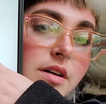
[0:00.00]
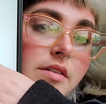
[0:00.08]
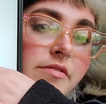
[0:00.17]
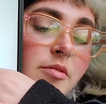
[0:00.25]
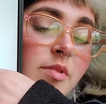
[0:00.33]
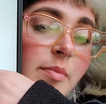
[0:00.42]

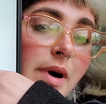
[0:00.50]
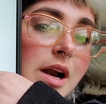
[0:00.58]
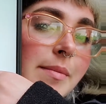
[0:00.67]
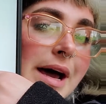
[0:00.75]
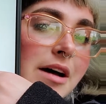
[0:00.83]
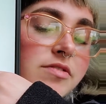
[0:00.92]
from the bottom
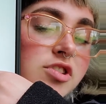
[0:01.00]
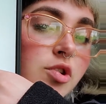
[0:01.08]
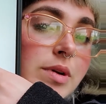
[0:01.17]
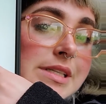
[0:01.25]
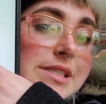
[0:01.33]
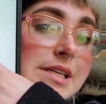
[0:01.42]
half, so you
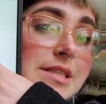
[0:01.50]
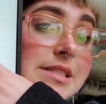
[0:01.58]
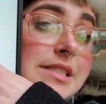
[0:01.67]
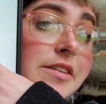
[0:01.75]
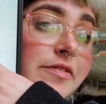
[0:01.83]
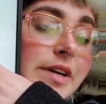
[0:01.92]
can see the
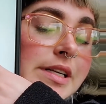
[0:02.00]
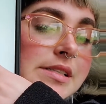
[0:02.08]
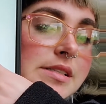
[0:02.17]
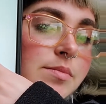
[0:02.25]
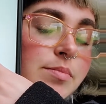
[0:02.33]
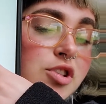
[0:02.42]

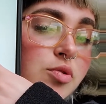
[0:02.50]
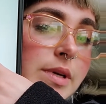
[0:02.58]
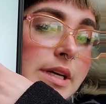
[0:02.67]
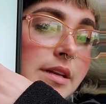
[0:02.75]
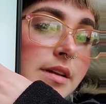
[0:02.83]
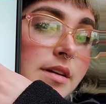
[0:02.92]
difference
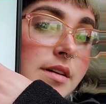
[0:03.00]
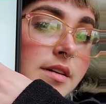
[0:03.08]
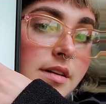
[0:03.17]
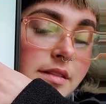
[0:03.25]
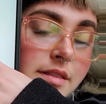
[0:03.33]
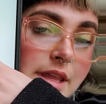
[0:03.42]
between
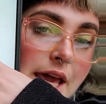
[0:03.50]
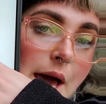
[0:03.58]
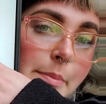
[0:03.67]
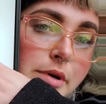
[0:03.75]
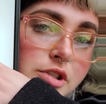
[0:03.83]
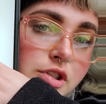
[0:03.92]
the
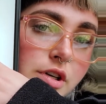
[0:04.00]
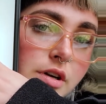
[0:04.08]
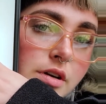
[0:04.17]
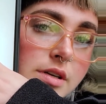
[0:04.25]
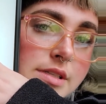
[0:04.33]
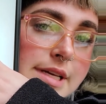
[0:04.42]

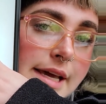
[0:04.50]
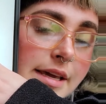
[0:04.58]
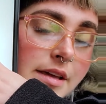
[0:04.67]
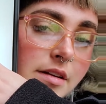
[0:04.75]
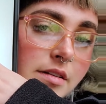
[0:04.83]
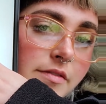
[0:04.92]
aperture
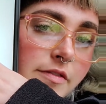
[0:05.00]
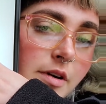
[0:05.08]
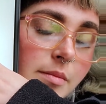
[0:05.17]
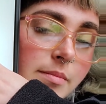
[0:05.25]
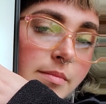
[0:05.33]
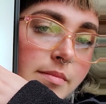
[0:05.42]
taken
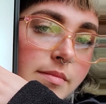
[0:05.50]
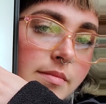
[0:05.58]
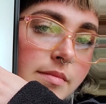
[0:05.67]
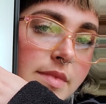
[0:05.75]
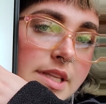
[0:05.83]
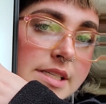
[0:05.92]
from
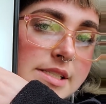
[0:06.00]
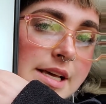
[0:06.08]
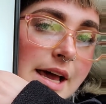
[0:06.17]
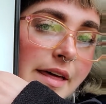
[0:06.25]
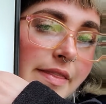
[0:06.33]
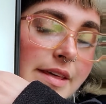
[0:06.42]
this
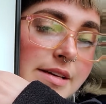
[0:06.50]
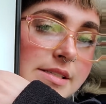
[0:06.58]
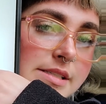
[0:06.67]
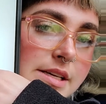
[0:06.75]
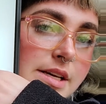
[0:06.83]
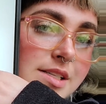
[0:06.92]
and this.
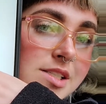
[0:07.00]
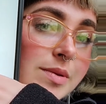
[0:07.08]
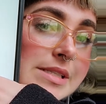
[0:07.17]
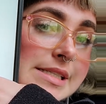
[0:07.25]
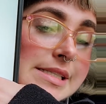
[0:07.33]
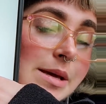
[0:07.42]
So it's
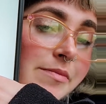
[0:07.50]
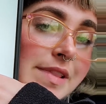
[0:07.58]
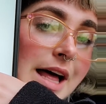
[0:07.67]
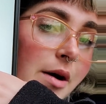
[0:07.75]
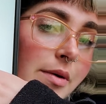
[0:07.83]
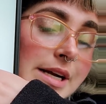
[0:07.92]
the same
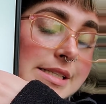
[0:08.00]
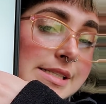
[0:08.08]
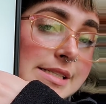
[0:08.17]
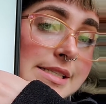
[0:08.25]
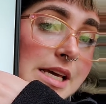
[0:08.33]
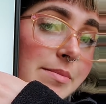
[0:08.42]
flower, it's the
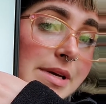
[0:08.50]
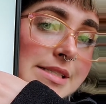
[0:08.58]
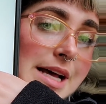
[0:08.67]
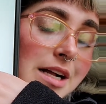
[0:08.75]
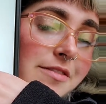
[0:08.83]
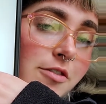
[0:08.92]
same
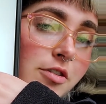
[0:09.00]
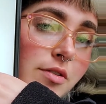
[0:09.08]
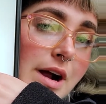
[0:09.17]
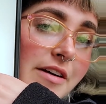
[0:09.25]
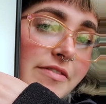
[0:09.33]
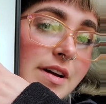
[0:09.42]
exact
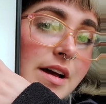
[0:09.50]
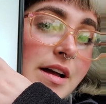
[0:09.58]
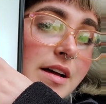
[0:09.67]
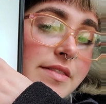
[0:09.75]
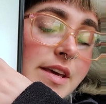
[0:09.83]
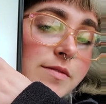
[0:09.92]
photograph,
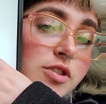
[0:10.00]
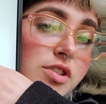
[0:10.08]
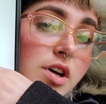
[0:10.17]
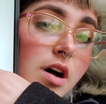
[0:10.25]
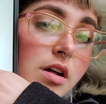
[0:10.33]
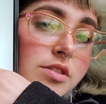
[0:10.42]
they've just
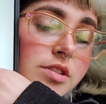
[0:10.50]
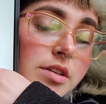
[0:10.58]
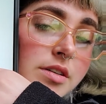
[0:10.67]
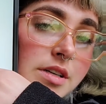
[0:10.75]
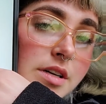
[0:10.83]
altered